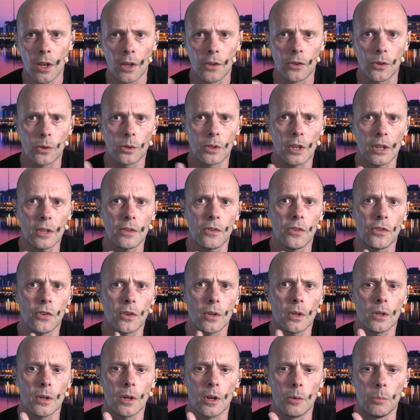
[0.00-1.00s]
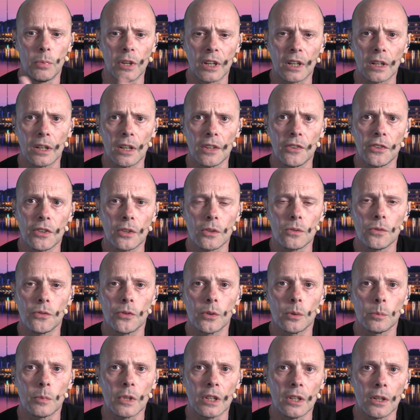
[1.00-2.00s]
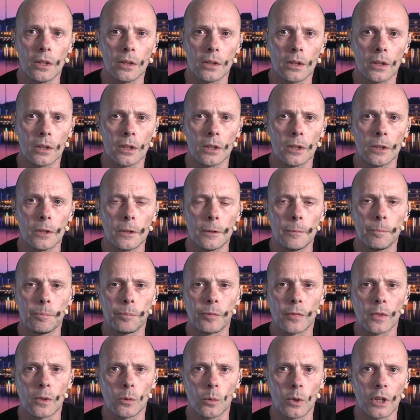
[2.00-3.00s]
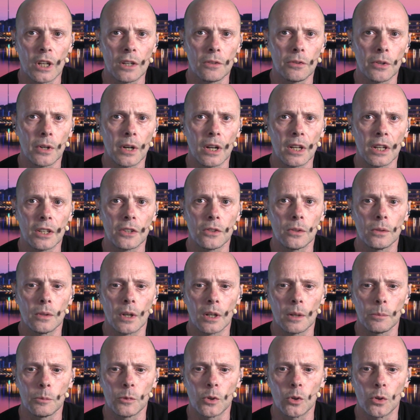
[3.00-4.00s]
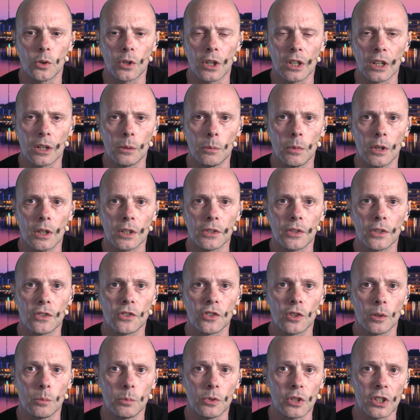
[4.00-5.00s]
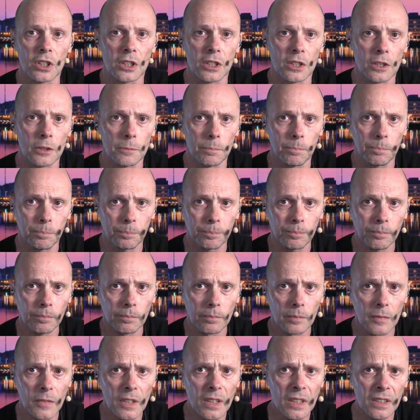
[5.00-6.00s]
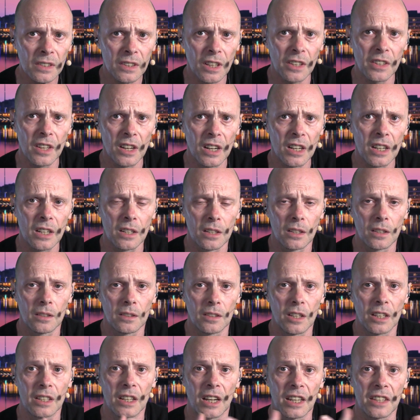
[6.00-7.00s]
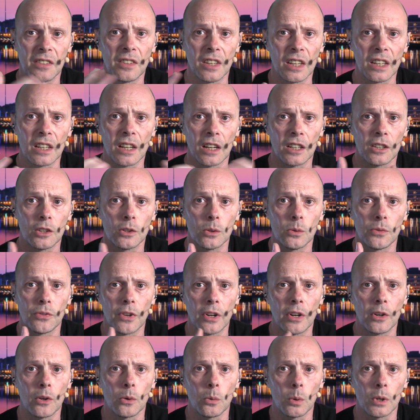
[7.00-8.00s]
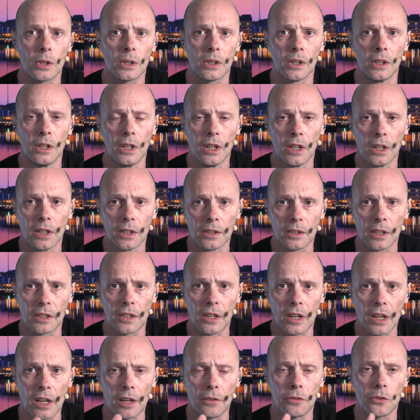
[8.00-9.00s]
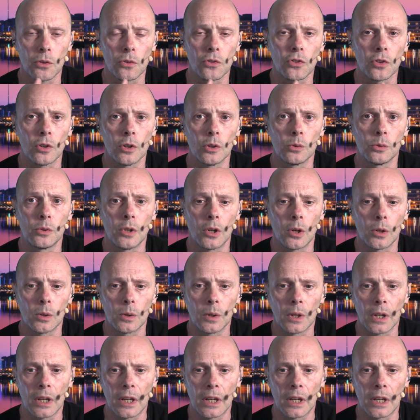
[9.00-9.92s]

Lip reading: So that's a big lesson for me. Whenever I'm talking about a subject that I think I know very well, that I have to slow down